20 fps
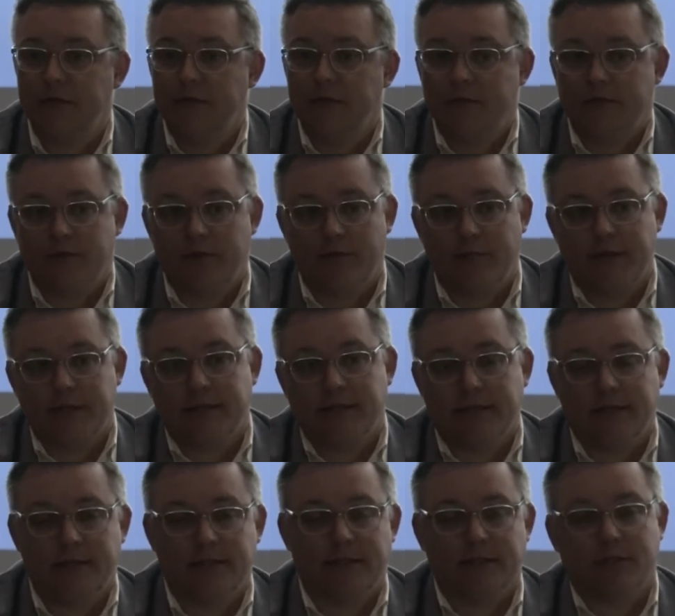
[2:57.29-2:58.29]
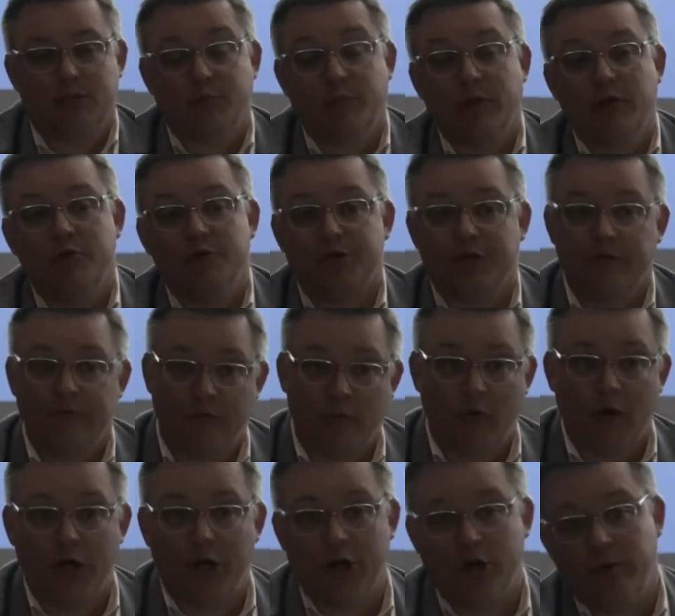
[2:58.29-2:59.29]
So based on this explosion of
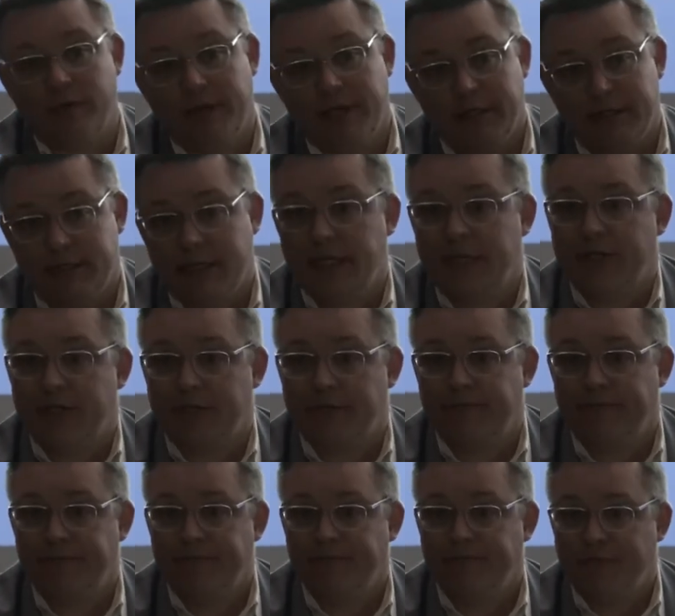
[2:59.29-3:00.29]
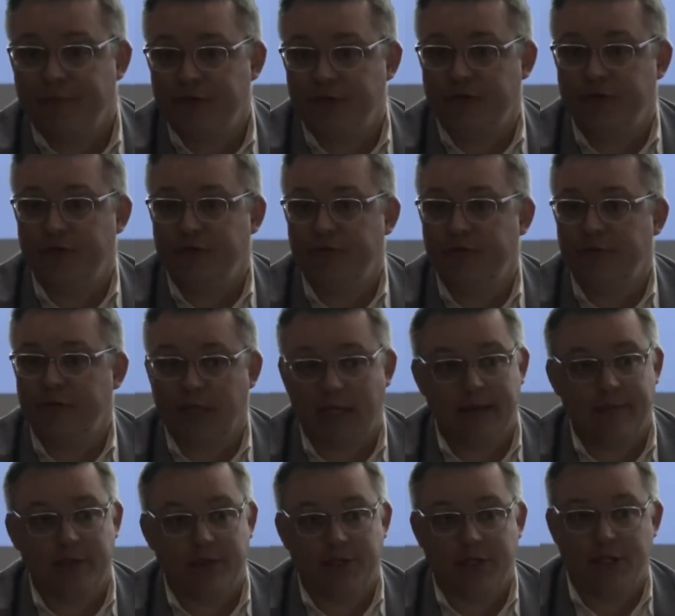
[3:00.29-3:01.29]
one, urbanization, two,
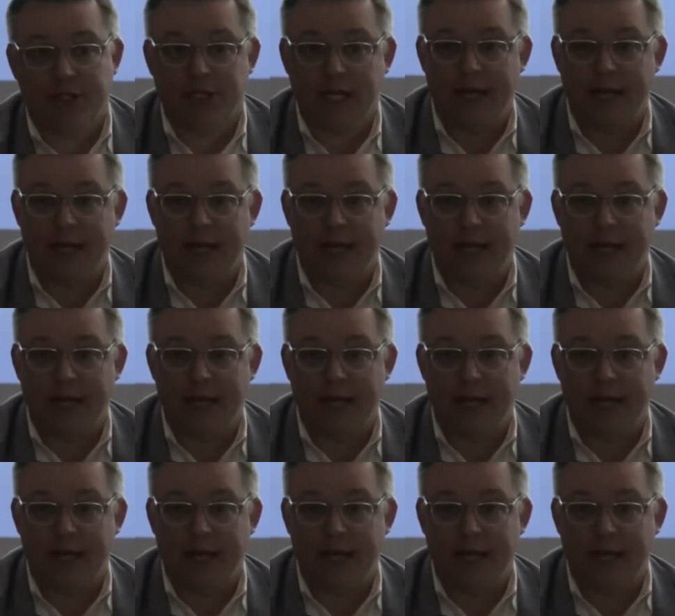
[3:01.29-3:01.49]
climate change